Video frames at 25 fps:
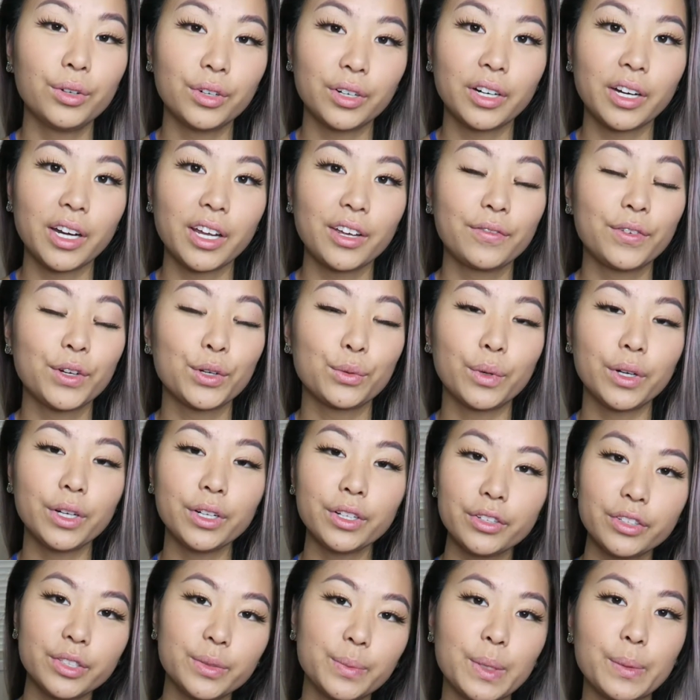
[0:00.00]
Or if you're one
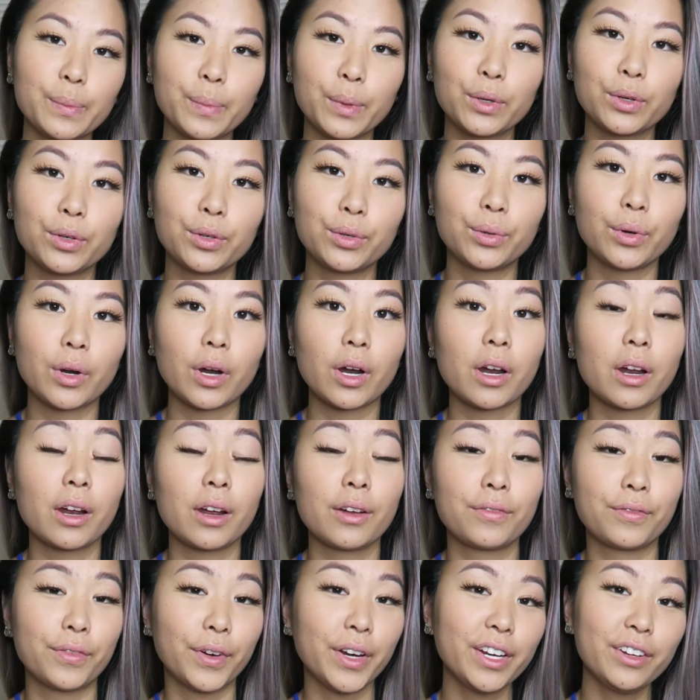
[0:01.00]
of those people who are
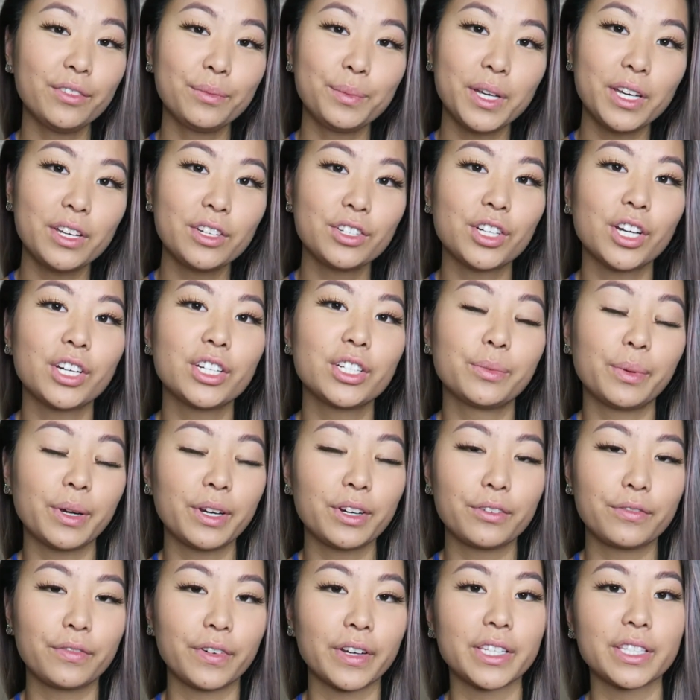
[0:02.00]
afraid of being judged by
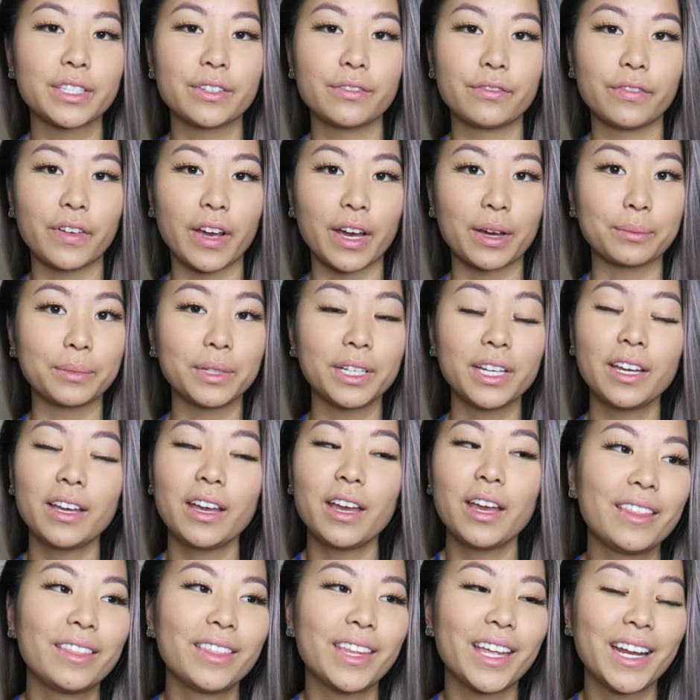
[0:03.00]
your friends and
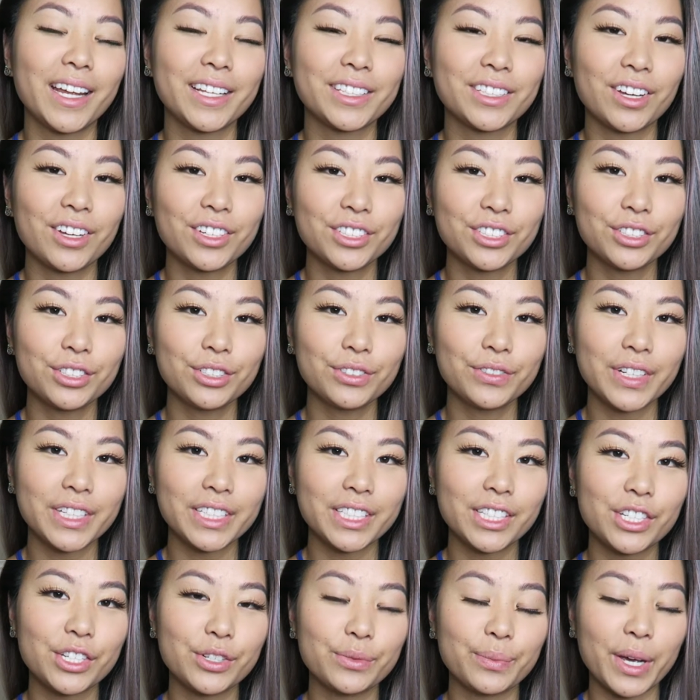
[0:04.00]
family, then that's also a
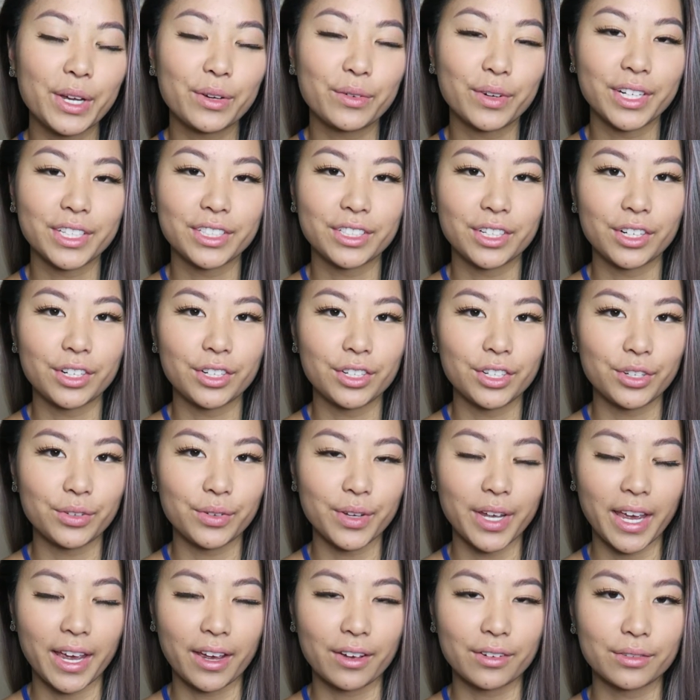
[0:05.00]
reason you might want to start a new
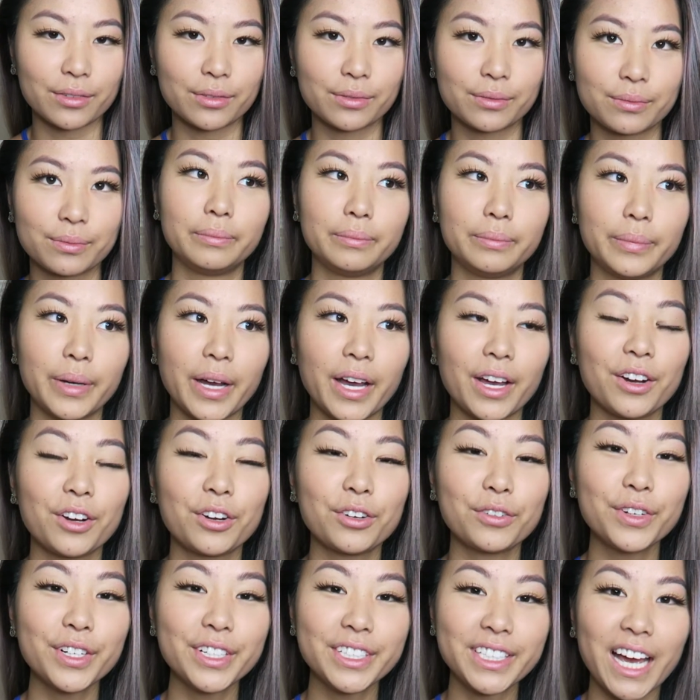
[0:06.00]
account. But
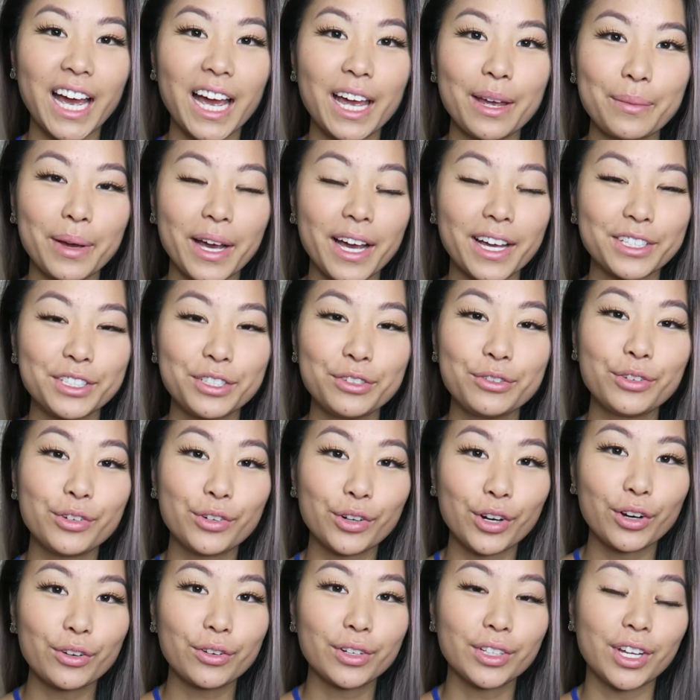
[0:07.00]
over time, as you
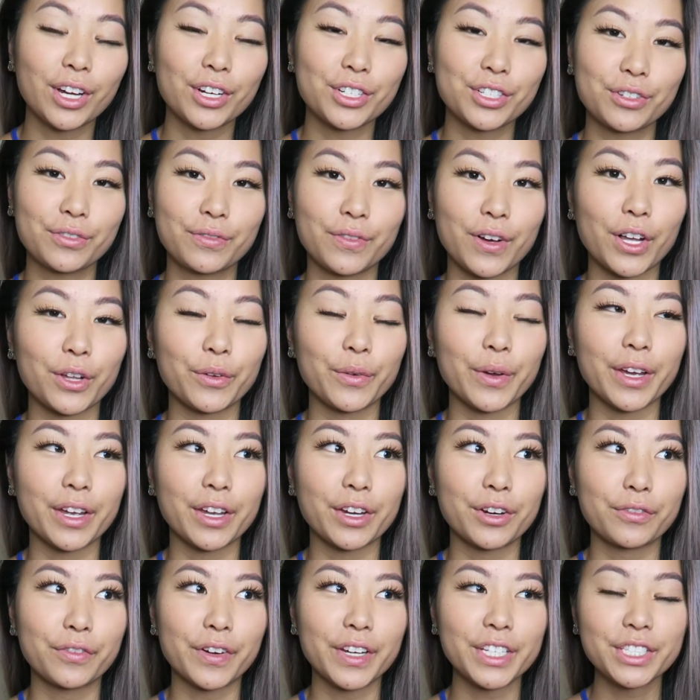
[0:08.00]
grow a larger
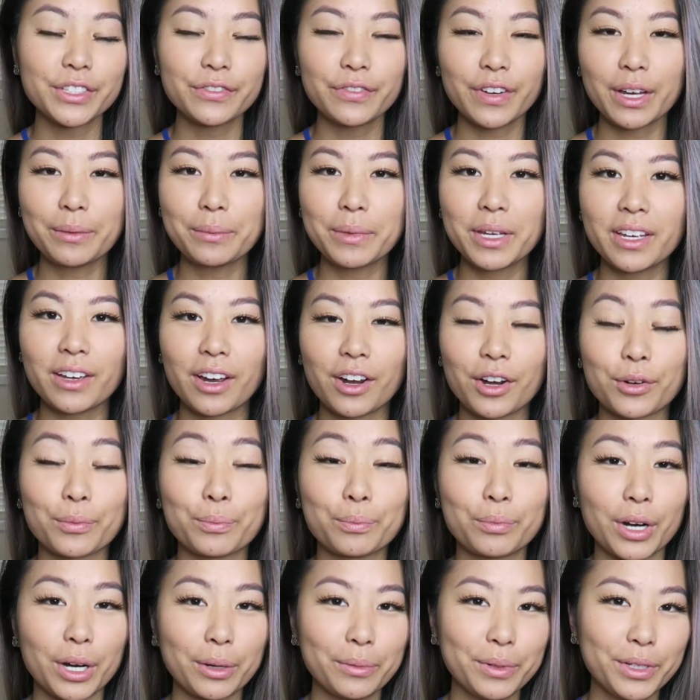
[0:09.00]
following, your friends and family are
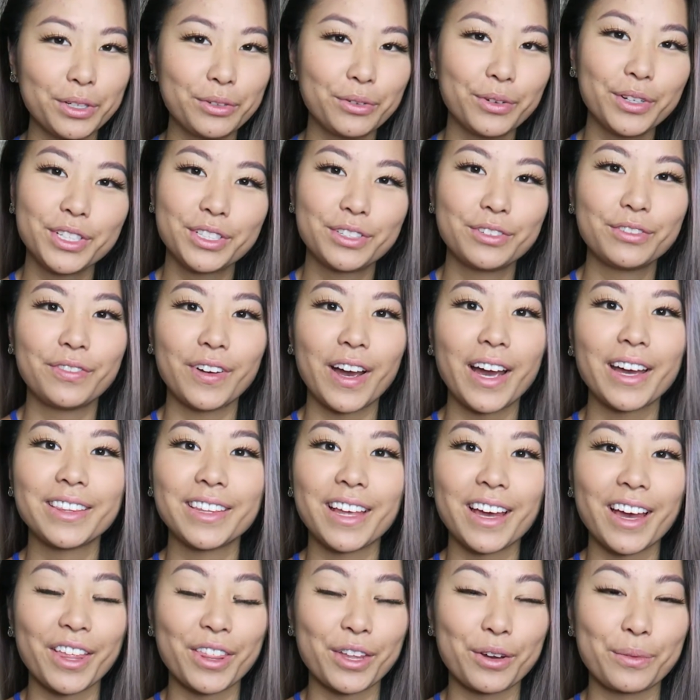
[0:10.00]
probably going to find
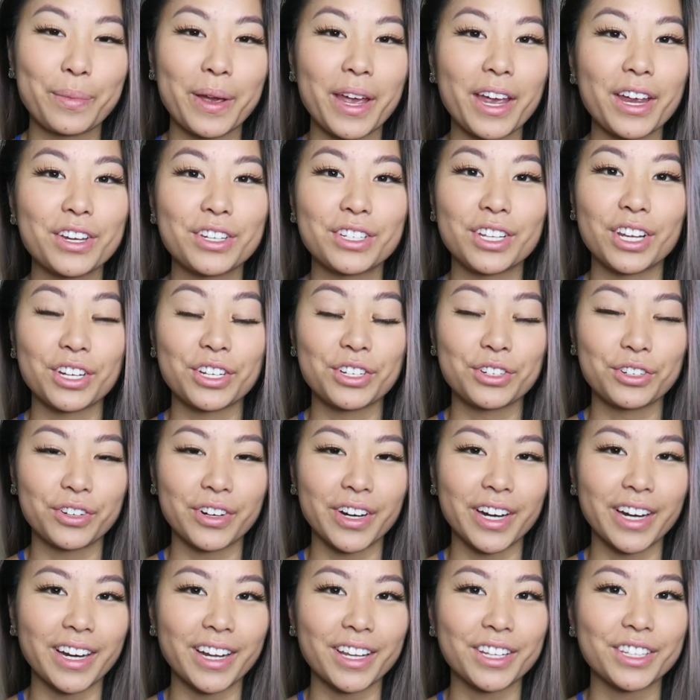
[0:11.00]
that other page that you
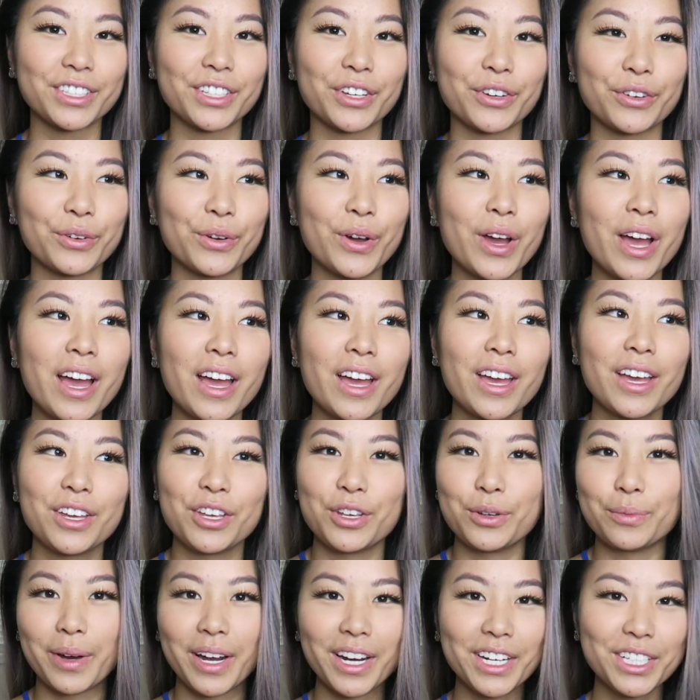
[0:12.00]
created, so
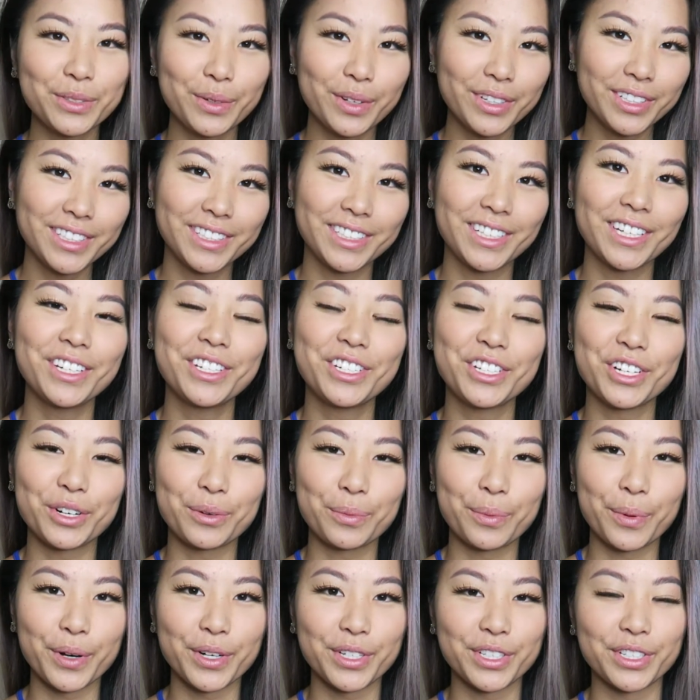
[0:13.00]
you might as well stick to your
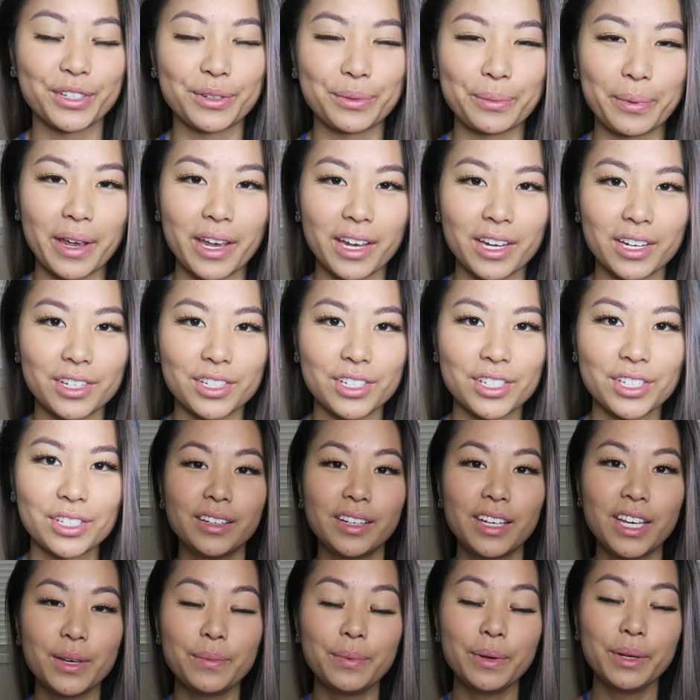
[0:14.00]
personal page.
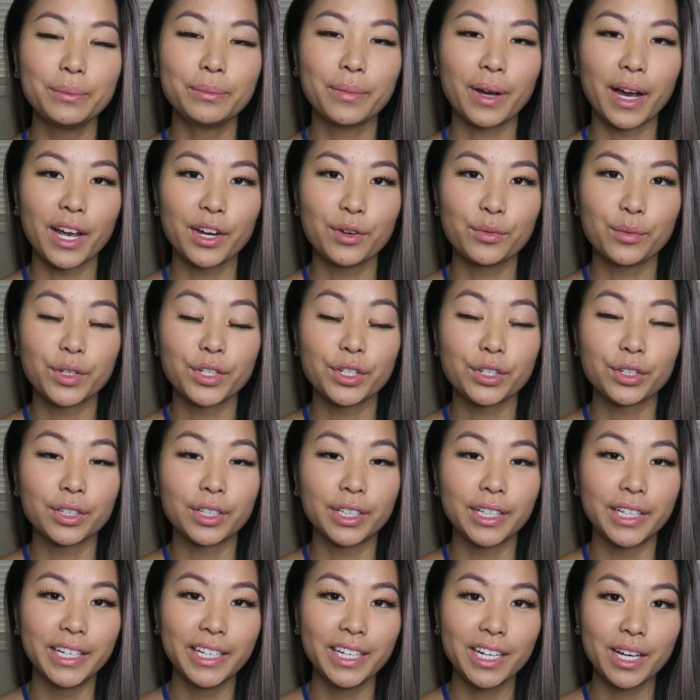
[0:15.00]
Keep in mind when you're
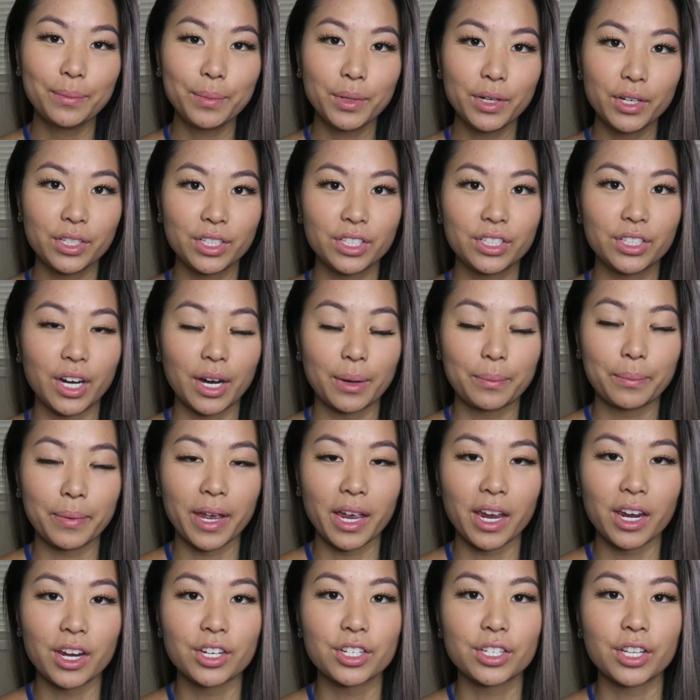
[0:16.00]
cleaning up your Instagram
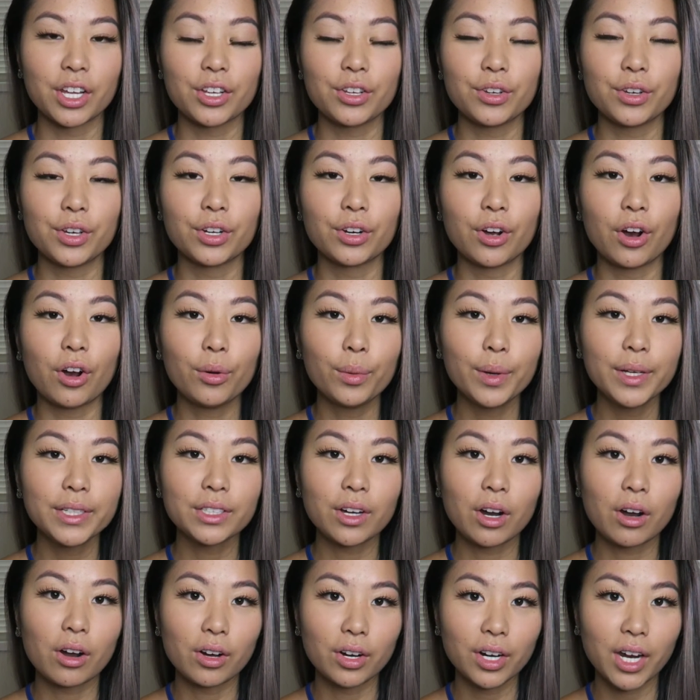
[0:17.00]
page that you can always
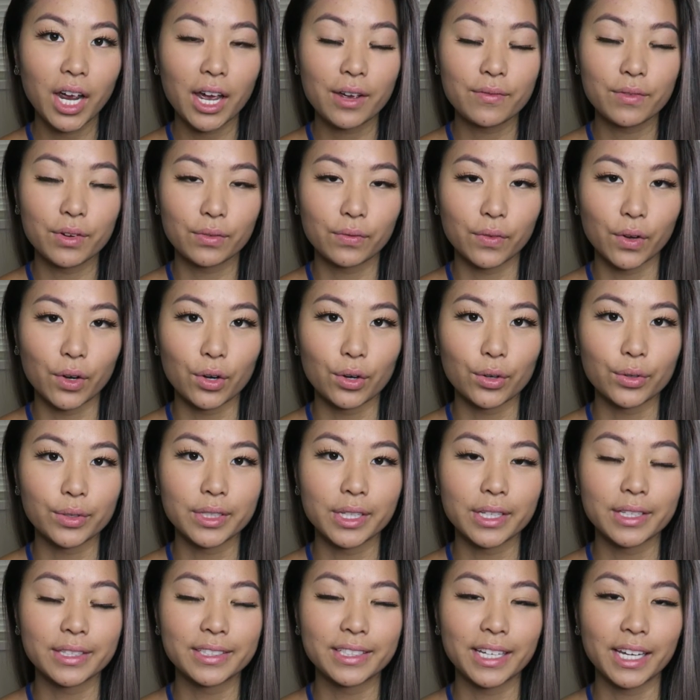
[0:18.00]
archive your photos
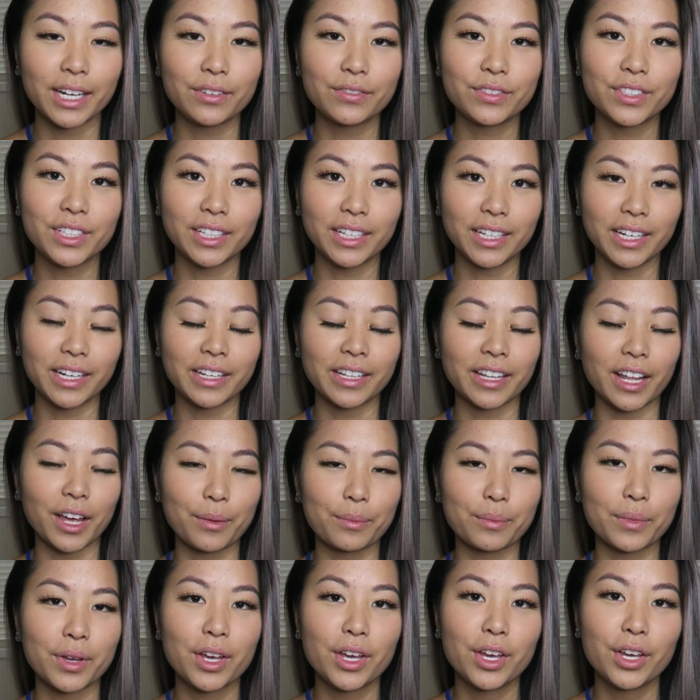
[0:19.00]
instead of deleting
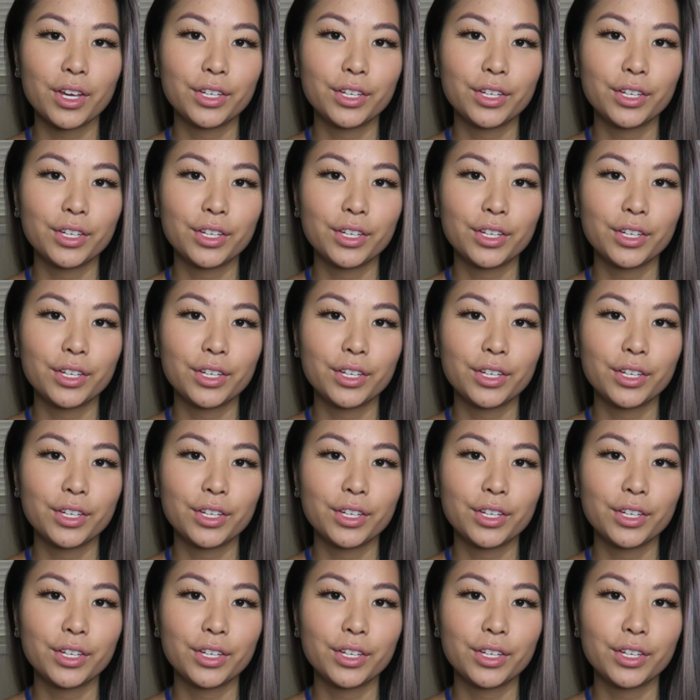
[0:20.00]
them.